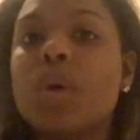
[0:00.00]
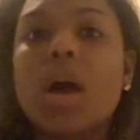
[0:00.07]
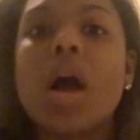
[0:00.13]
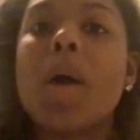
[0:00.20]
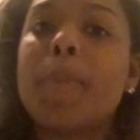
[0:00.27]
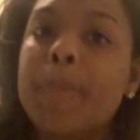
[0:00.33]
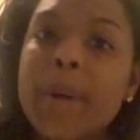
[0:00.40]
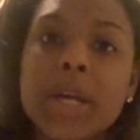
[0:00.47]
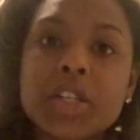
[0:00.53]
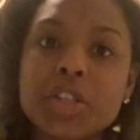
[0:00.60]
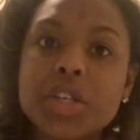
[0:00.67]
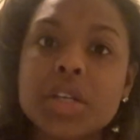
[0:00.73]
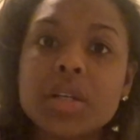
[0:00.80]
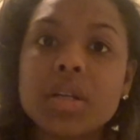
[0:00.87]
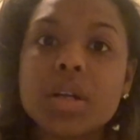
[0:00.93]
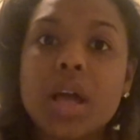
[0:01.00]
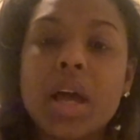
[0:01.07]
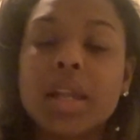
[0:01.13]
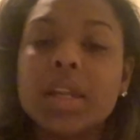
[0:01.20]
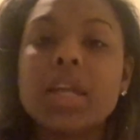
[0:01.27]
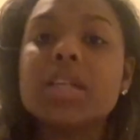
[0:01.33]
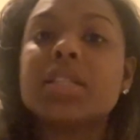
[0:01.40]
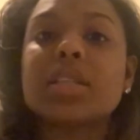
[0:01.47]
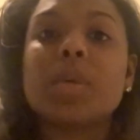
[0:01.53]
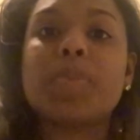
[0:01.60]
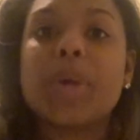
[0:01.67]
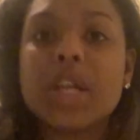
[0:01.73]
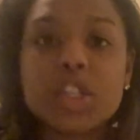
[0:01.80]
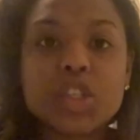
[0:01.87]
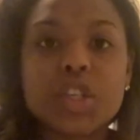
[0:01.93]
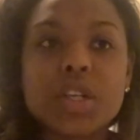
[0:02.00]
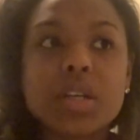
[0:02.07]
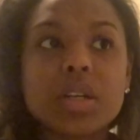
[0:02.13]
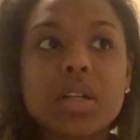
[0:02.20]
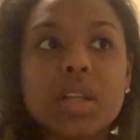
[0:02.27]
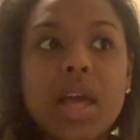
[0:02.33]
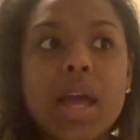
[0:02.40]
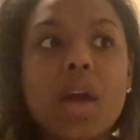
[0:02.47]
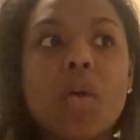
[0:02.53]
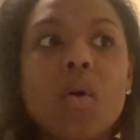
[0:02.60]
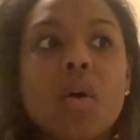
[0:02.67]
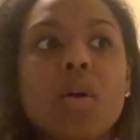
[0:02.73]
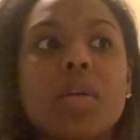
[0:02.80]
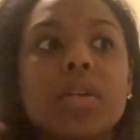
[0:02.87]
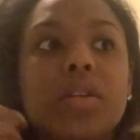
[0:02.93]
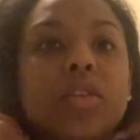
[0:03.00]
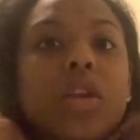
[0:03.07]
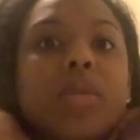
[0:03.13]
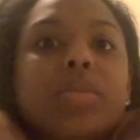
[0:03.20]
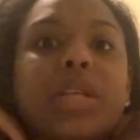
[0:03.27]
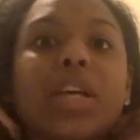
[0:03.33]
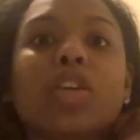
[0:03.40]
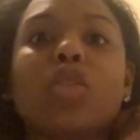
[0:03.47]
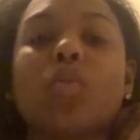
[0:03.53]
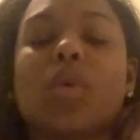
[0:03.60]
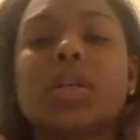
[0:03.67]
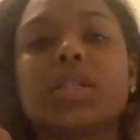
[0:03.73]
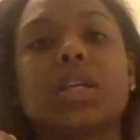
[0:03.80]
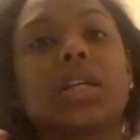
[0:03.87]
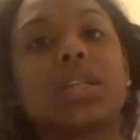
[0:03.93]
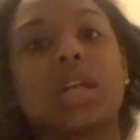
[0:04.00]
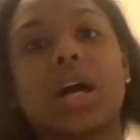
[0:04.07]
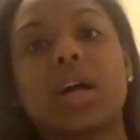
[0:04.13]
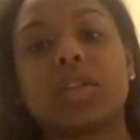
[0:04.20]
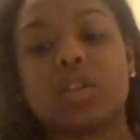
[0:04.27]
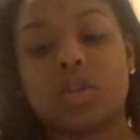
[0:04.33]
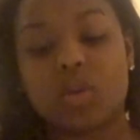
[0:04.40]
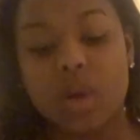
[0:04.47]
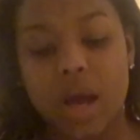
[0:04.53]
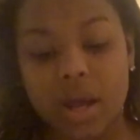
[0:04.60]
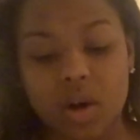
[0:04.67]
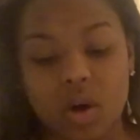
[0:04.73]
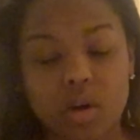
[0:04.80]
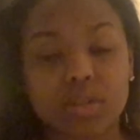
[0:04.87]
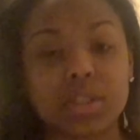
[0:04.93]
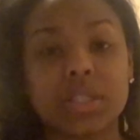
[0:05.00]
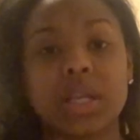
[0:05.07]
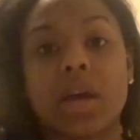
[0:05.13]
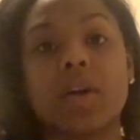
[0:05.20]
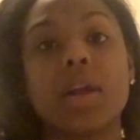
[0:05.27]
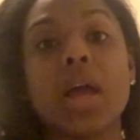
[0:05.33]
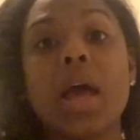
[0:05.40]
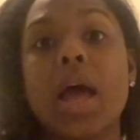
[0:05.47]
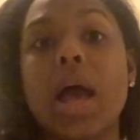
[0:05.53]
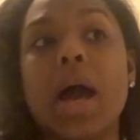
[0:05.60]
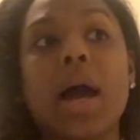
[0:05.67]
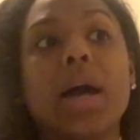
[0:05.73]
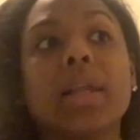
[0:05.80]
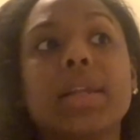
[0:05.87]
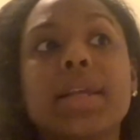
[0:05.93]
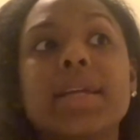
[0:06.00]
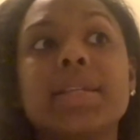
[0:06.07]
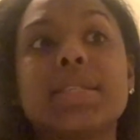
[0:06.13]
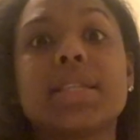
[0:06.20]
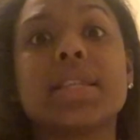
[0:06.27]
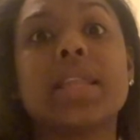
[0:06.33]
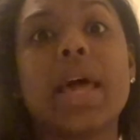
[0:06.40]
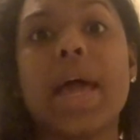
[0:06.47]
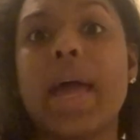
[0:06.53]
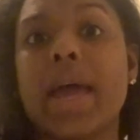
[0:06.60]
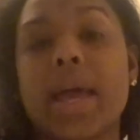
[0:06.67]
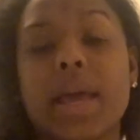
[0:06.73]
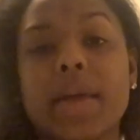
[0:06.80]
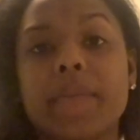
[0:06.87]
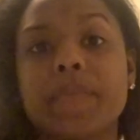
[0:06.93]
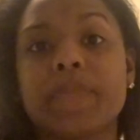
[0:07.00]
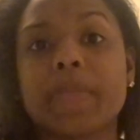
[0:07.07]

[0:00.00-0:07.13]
a picture, at least the picture, like, or, you know what I'm saying, you went to the doctor, you got an ultrasound, at least that.